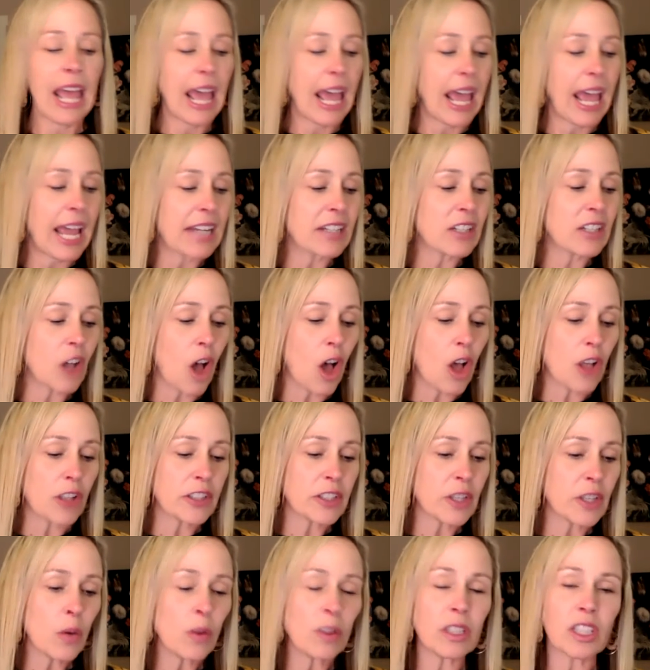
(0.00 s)
And
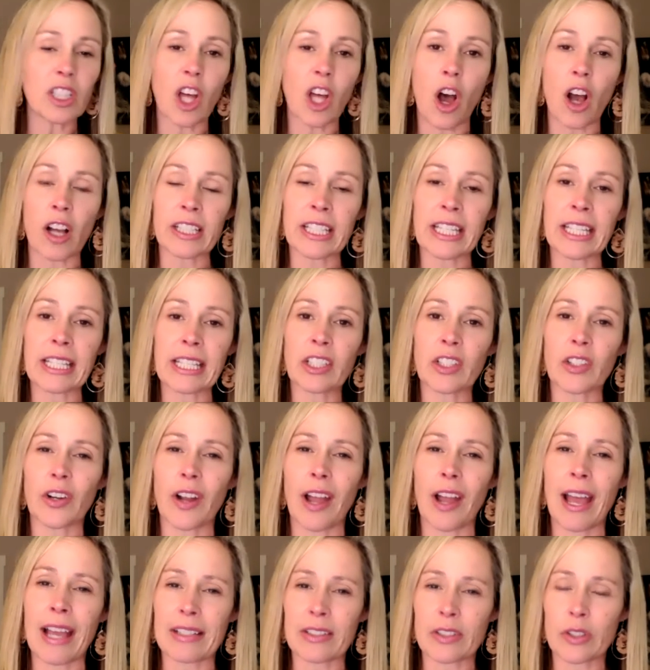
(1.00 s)
also logging your
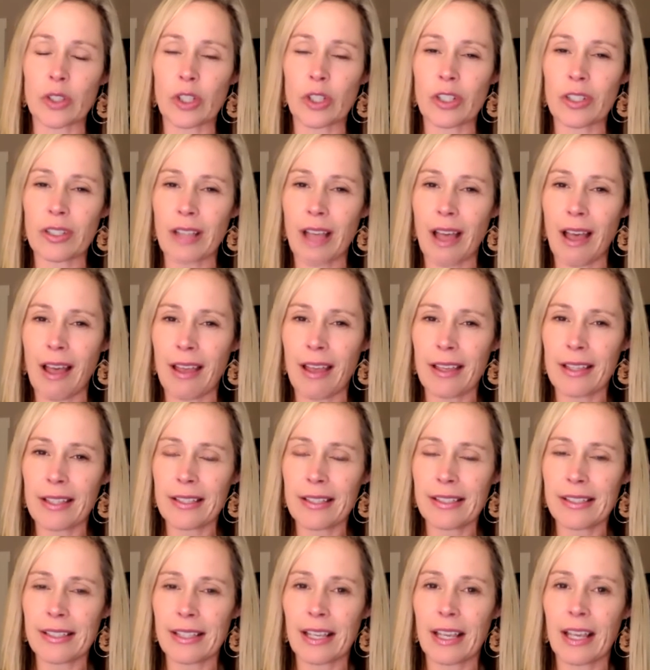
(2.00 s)

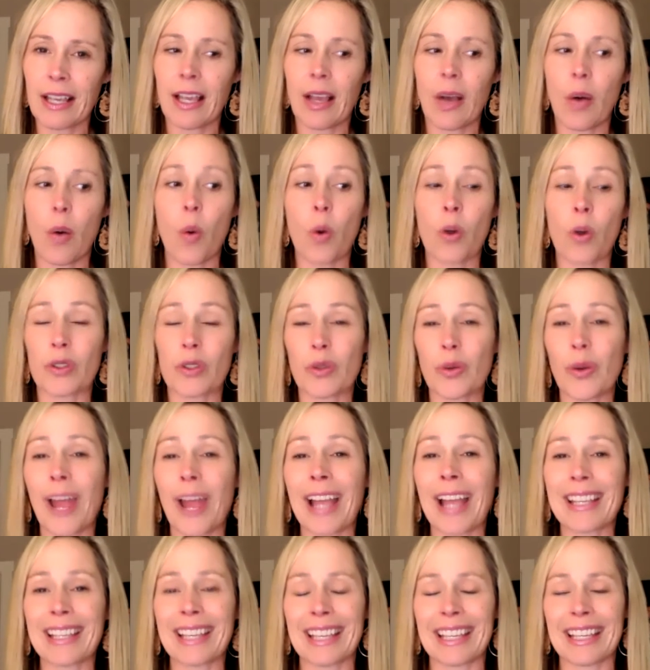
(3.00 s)
exercise or
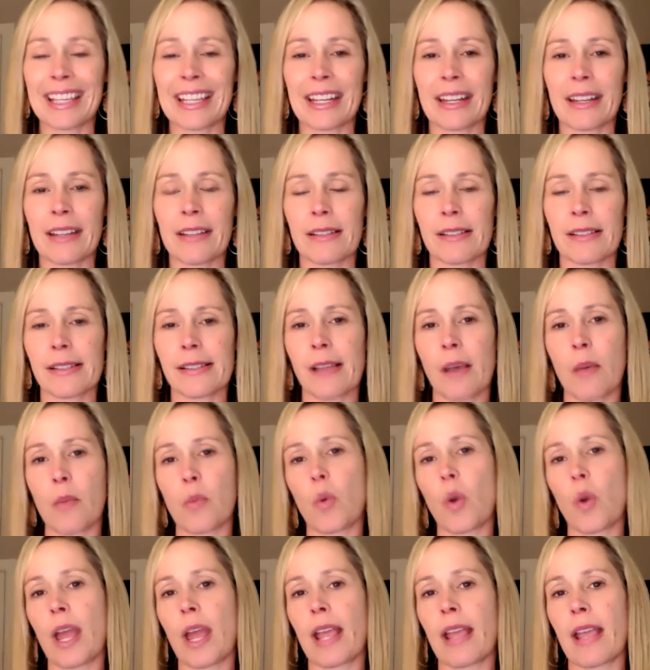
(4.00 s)
tracking it in some
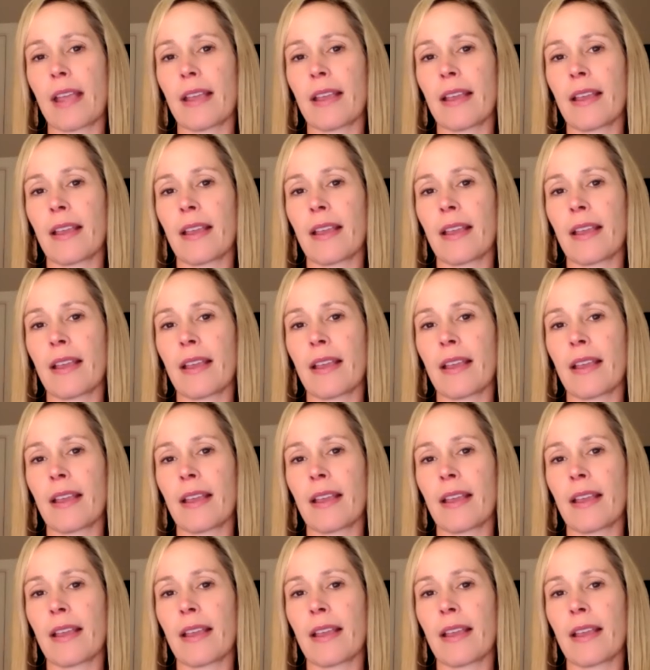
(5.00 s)
way.